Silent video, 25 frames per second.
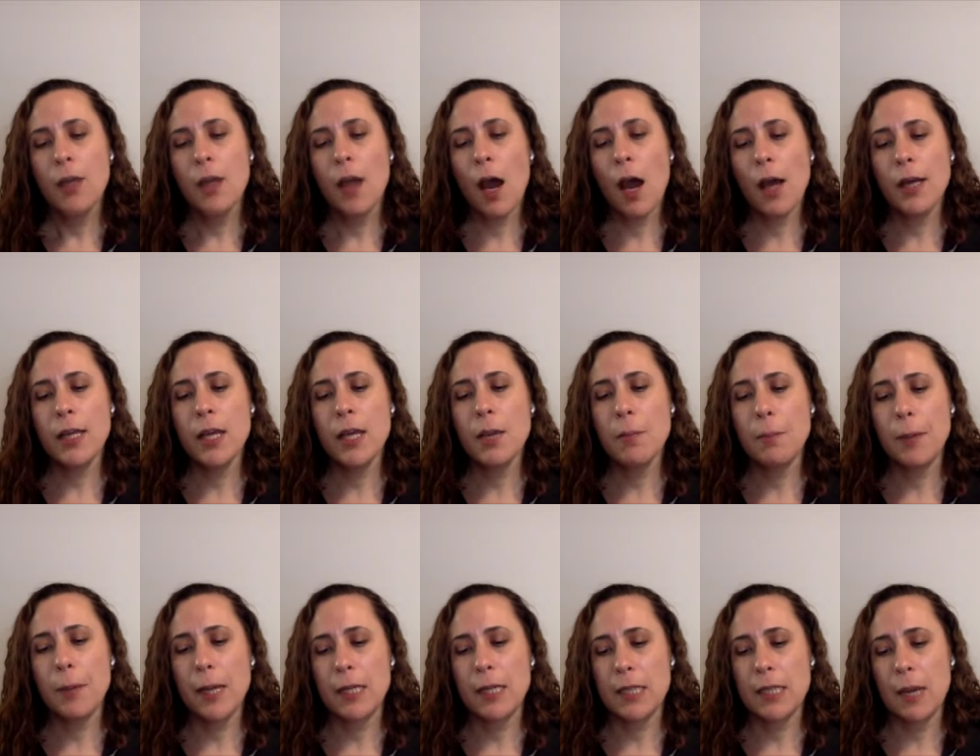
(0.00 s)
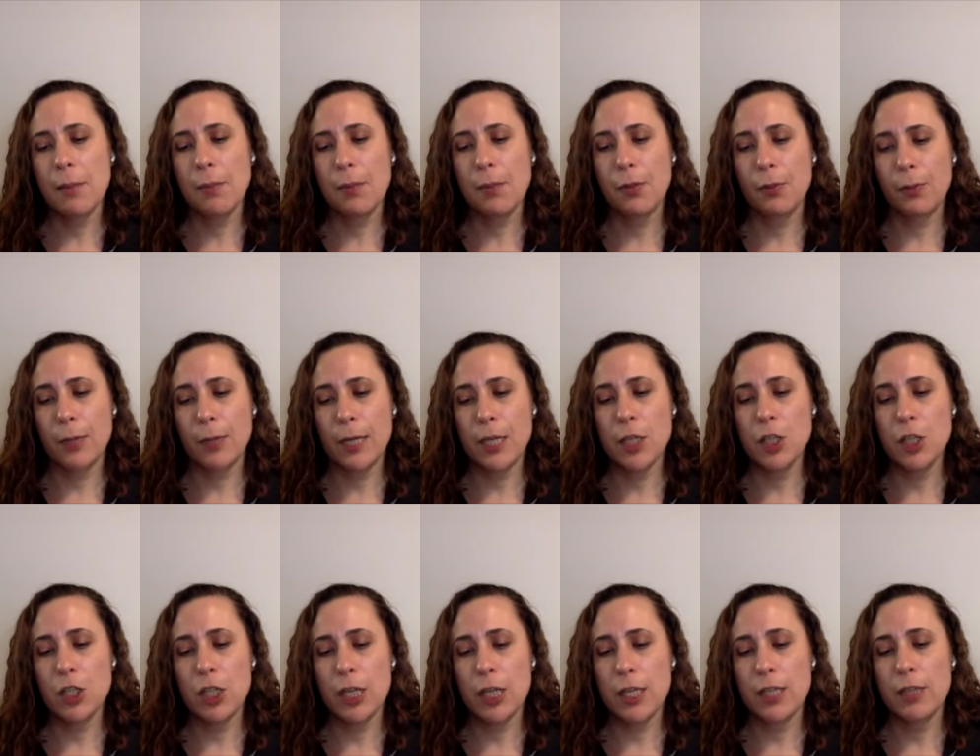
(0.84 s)
Nadia picked up three
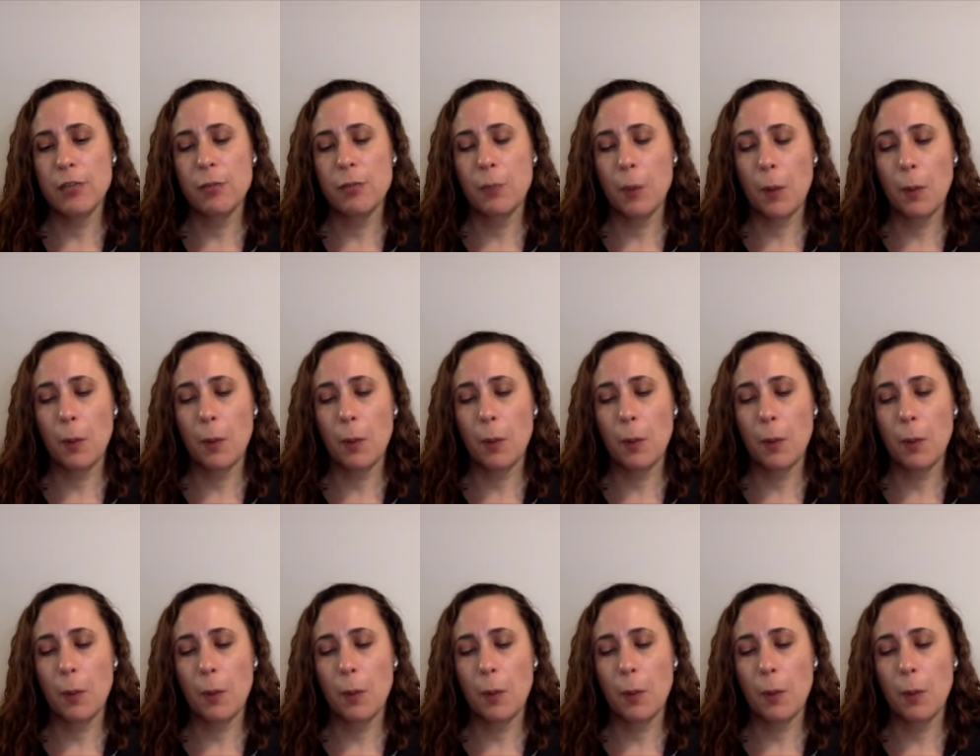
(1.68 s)
sheets of